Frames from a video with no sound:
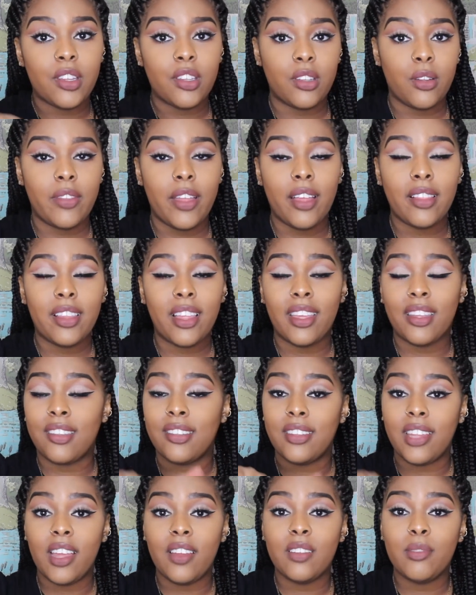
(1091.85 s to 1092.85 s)
So that like
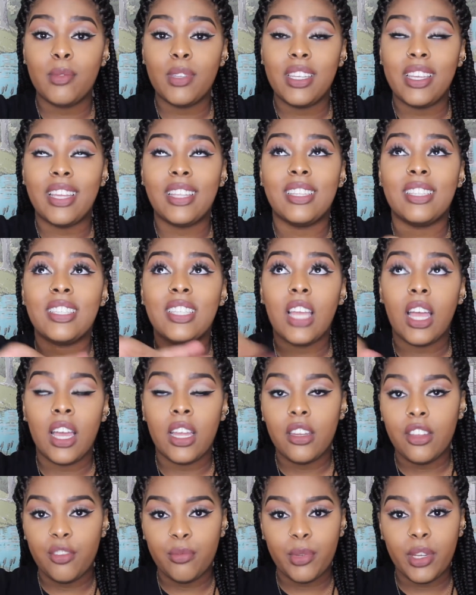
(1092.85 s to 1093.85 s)
saved me a
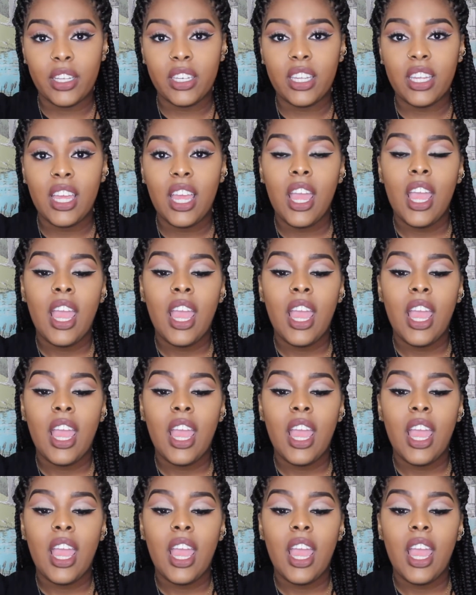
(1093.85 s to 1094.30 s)
ton of money,